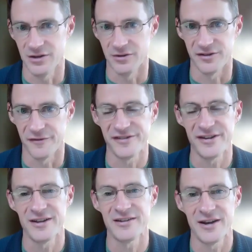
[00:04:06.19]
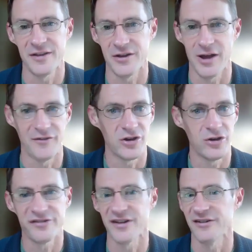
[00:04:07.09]
as a facilitator, that you have a
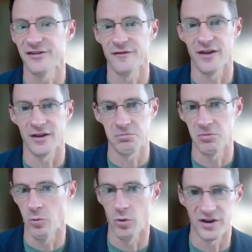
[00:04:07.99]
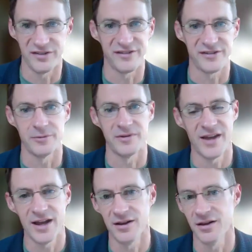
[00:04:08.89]
good sense of like, well, what is this going to
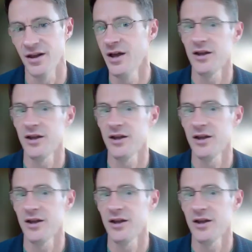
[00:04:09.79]
entail?